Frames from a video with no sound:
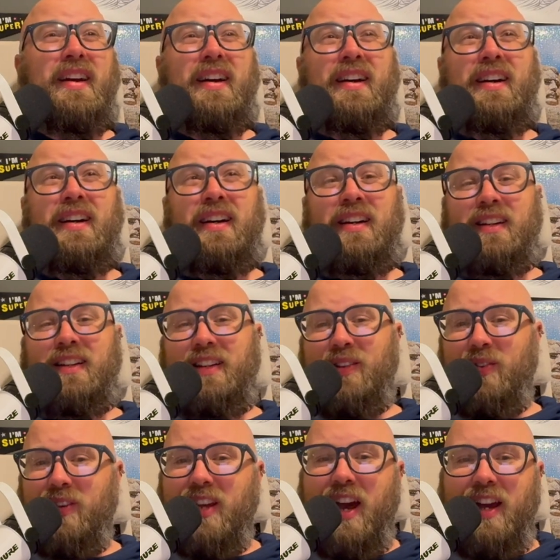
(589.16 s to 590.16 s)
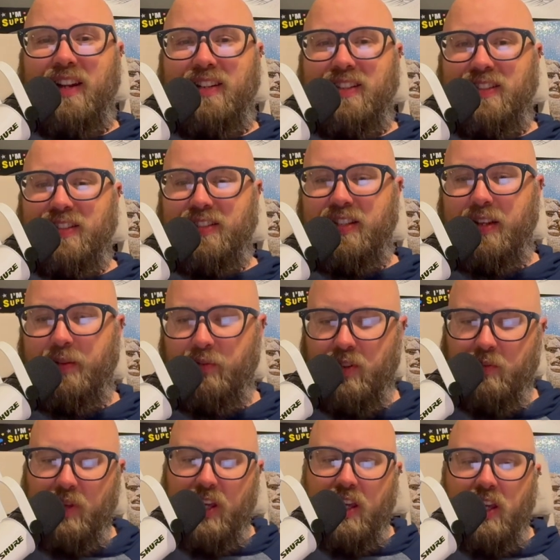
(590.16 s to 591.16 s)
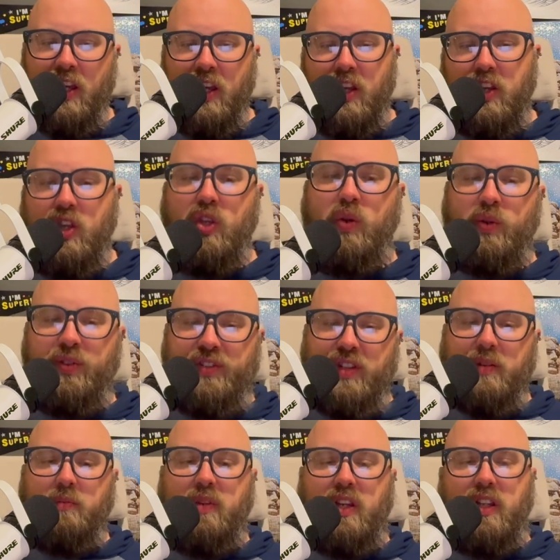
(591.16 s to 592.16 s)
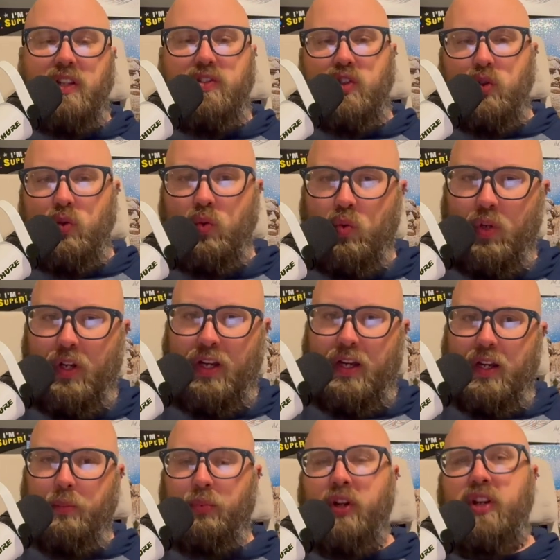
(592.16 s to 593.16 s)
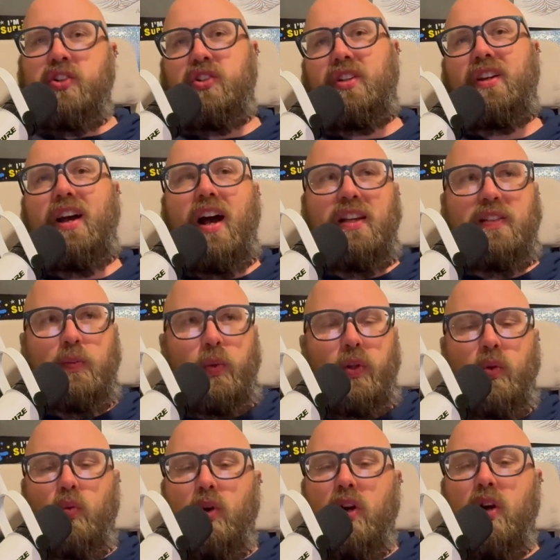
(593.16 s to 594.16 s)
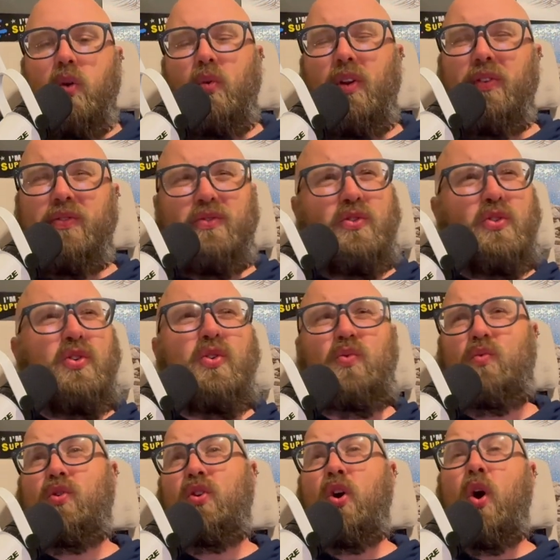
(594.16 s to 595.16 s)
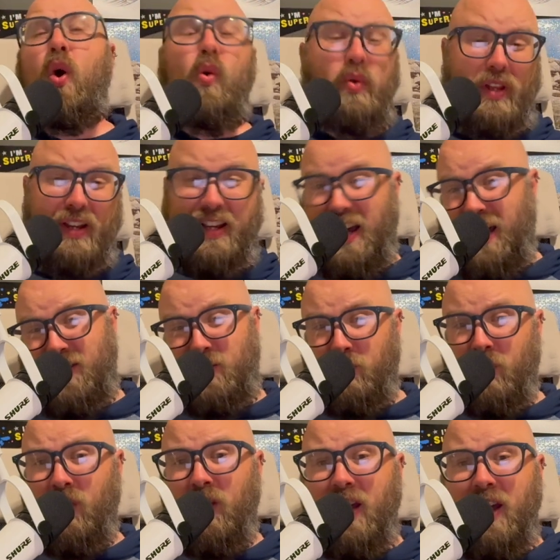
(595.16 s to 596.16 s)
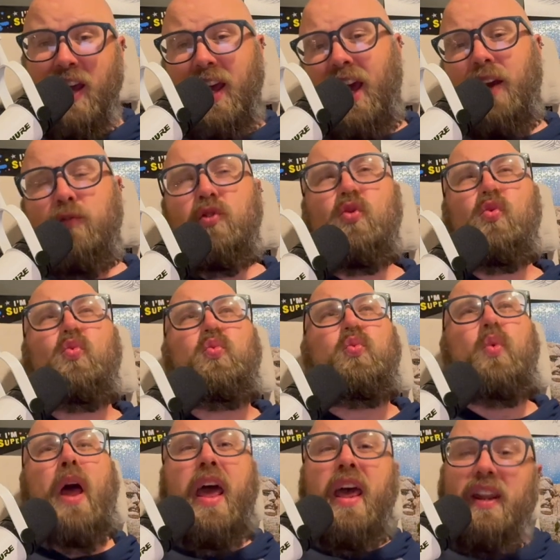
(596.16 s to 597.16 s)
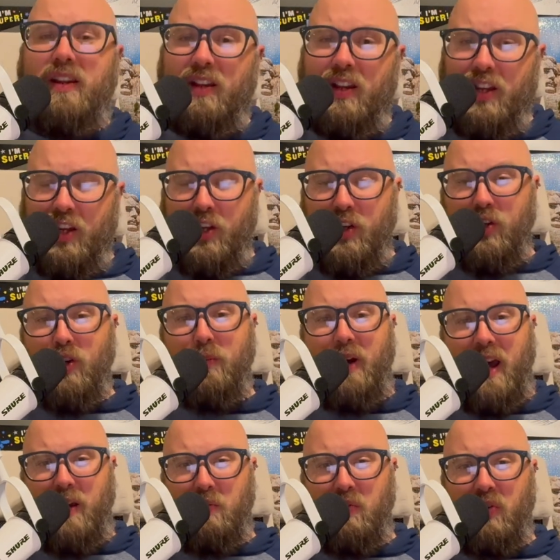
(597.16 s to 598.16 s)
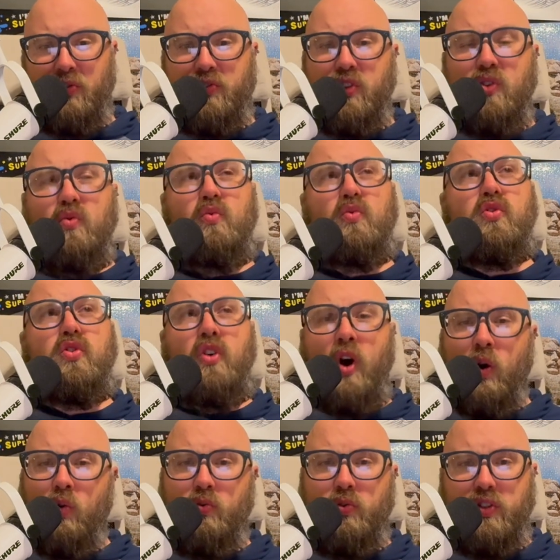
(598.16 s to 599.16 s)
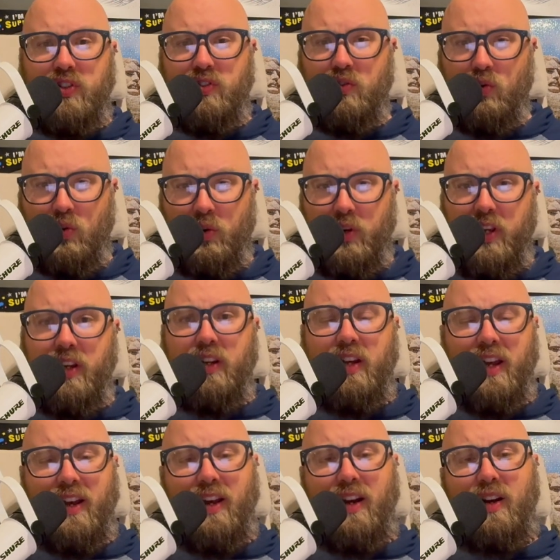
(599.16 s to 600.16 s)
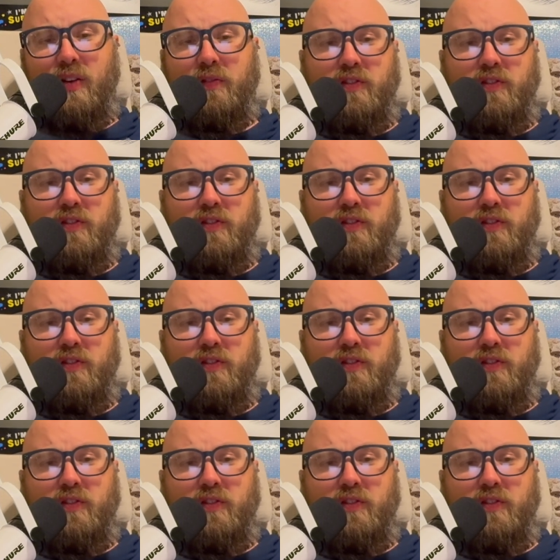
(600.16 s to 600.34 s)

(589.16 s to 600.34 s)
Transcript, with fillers: uh, you know, God doesn't seem to be using me to uh, preach the gospel at work. Well, do you know the gospel? Have you read your Bible? Do you know the story of